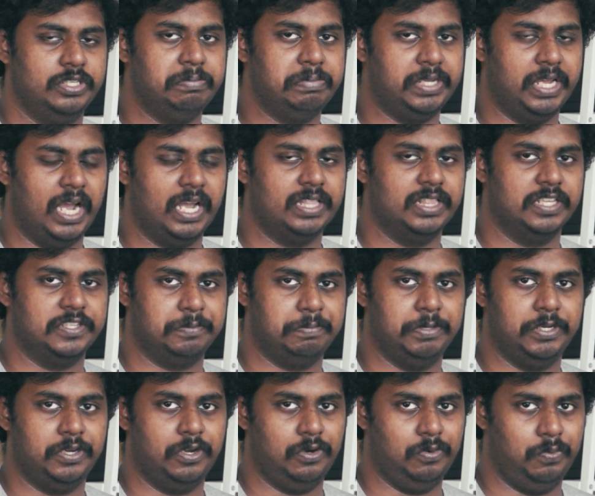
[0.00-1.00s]
behind the
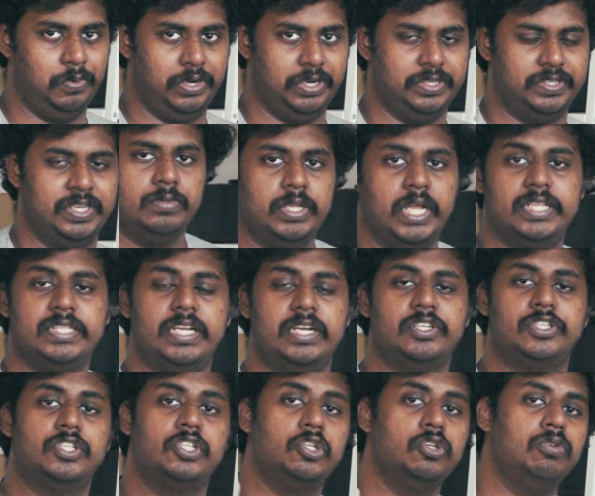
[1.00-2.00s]
speaker works. And
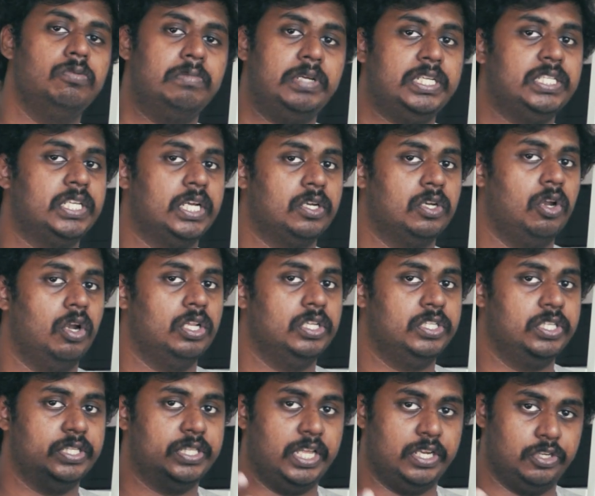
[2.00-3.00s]
there's two main
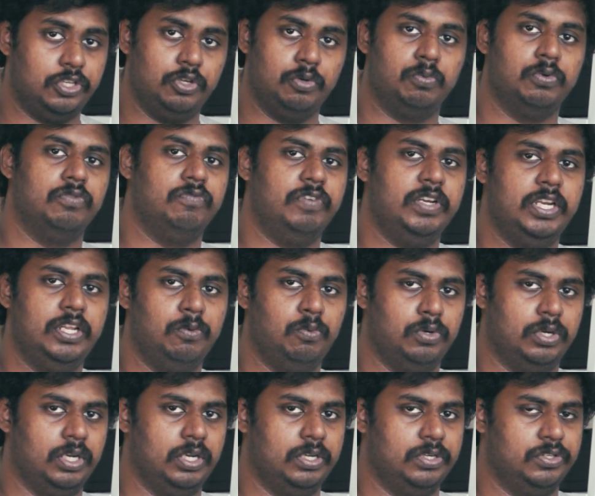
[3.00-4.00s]
technology that you
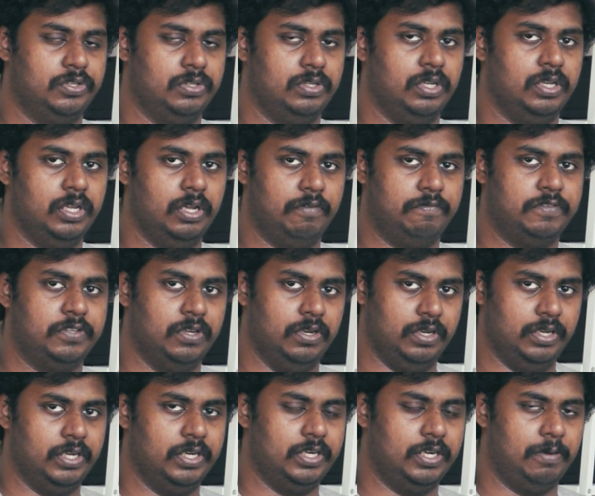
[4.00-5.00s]
would love to
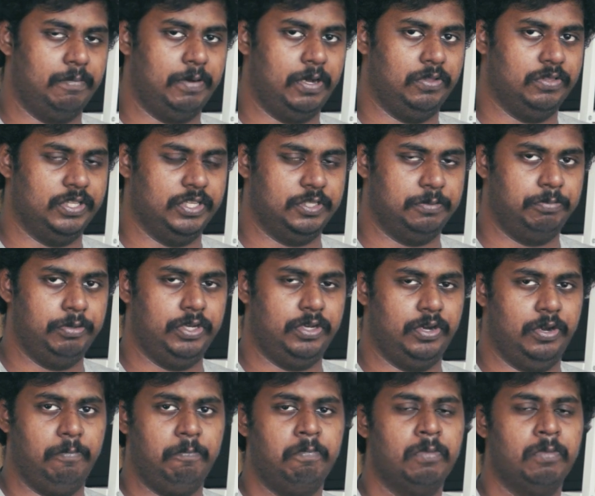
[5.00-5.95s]
learn about the speaker.